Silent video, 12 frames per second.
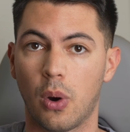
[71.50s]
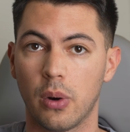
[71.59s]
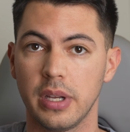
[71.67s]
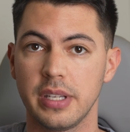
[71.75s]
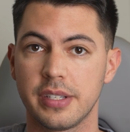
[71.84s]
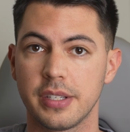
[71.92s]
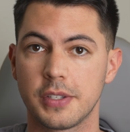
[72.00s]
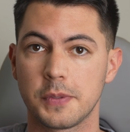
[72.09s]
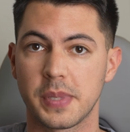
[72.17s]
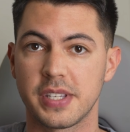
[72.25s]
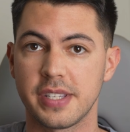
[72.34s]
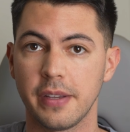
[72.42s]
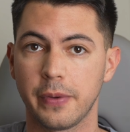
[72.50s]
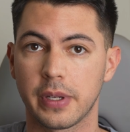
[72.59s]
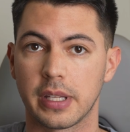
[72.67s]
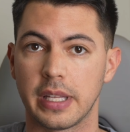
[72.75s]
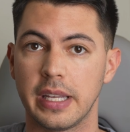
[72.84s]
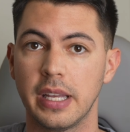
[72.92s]
oriented
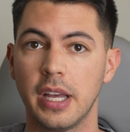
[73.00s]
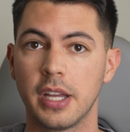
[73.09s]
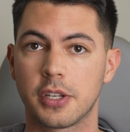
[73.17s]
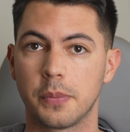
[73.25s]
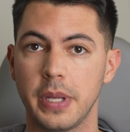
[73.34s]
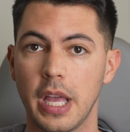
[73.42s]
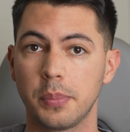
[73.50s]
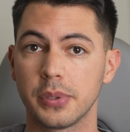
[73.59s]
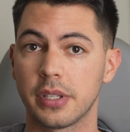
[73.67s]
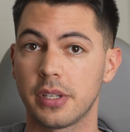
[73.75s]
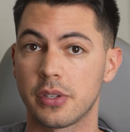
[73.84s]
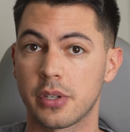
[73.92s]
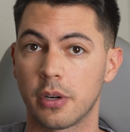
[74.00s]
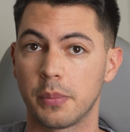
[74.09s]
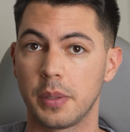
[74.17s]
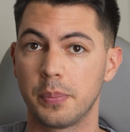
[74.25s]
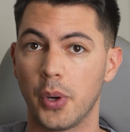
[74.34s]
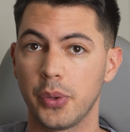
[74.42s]
specifically to be able to
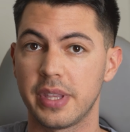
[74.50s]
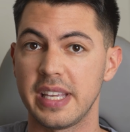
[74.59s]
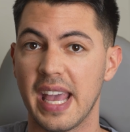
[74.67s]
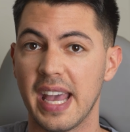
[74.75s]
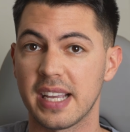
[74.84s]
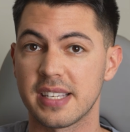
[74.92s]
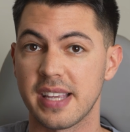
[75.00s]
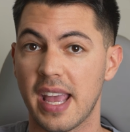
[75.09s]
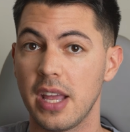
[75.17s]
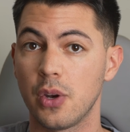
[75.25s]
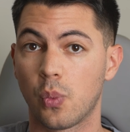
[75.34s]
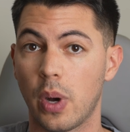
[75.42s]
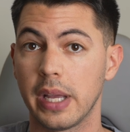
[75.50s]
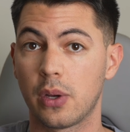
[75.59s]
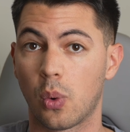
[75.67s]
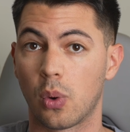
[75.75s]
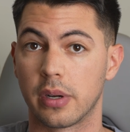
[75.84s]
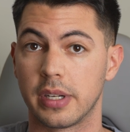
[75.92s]
determine both the X and Y
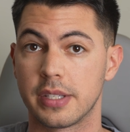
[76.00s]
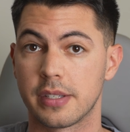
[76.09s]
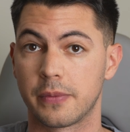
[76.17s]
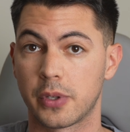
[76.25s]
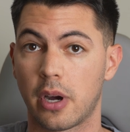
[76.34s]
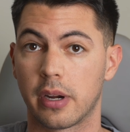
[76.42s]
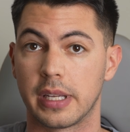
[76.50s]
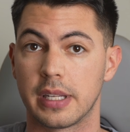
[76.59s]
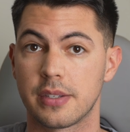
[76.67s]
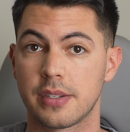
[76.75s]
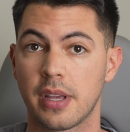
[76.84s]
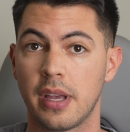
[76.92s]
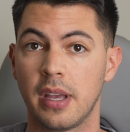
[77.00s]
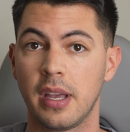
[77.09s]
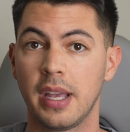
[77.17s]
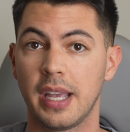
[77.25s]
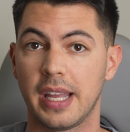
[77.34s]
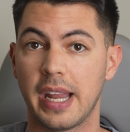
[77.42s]
coordinates of targets.
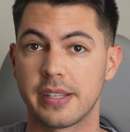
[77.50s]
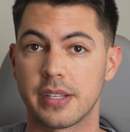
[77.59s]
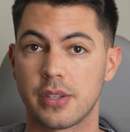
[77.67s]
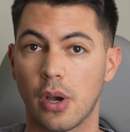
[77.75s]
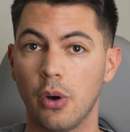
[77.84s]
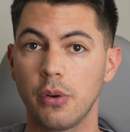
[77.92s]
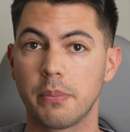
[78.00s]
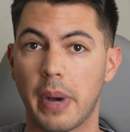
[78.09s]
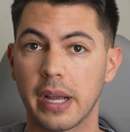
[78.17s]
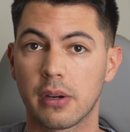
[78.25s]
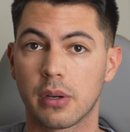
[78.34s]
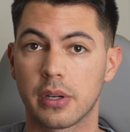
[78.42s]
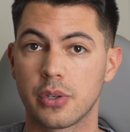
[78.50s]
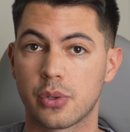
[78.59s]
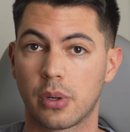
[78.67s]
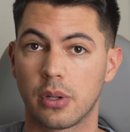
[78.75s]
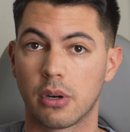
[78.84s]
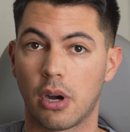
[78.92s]
It has its own
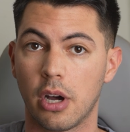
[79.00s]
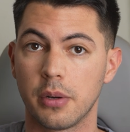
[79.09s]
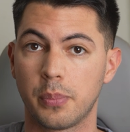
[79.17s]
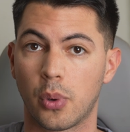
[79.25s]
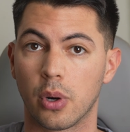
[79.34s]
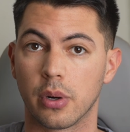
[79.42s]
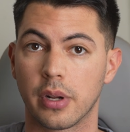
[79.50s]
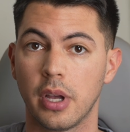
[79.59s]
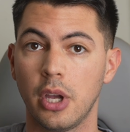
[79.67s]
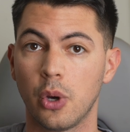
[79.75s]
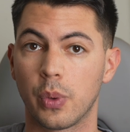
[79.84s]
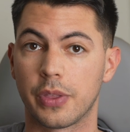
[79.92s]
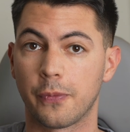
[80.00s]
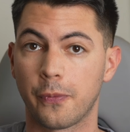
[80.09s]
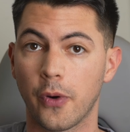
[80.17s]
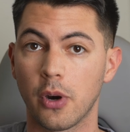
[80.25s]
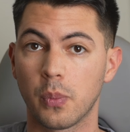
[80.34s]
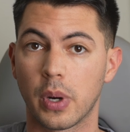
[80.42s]
microcontroller on board with
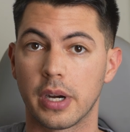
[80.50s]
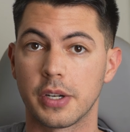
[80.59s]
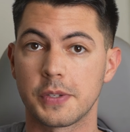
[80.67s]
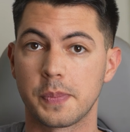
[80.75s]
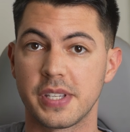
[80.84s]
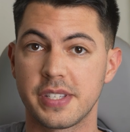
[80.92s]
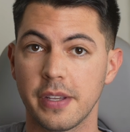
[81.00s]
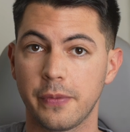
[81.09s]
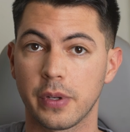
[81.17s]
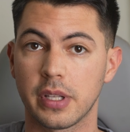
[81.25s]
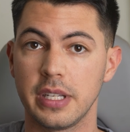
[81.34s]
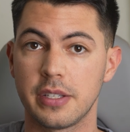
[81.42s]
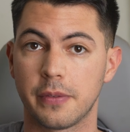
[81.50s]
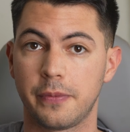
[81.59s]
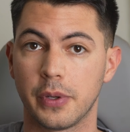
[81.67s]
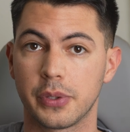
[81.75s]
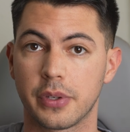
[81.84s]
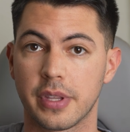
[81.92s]
firmware specifically to
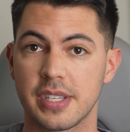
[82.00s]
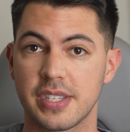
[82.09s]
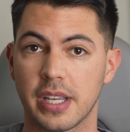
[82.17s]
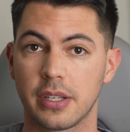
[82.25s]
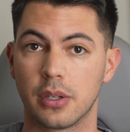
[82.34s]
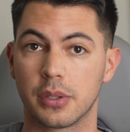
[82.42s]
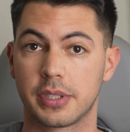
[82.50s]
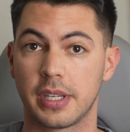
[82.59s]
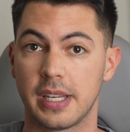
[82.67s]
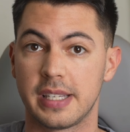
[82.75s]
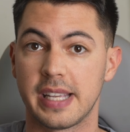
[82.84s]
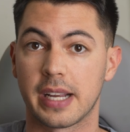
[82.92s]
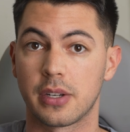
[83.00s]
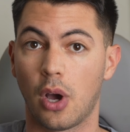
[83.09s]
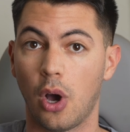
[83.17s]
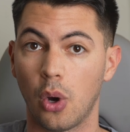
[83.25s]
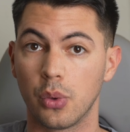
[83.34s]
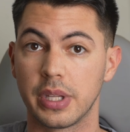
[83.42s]
filter the signal to detect
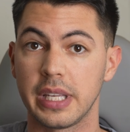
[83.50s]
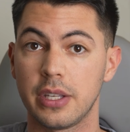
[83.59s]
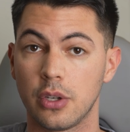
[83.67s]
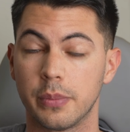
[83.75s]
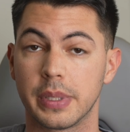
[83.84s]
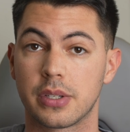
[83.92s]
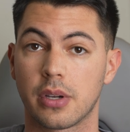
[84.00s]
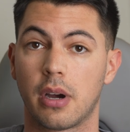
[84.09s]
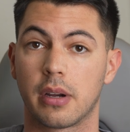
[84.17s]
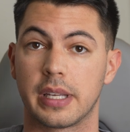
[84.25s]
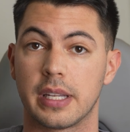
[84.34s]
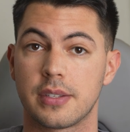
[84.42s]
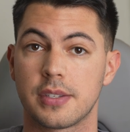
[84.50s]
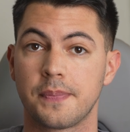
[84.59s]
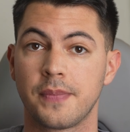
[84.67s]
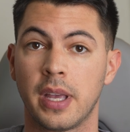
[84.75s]
only human targets.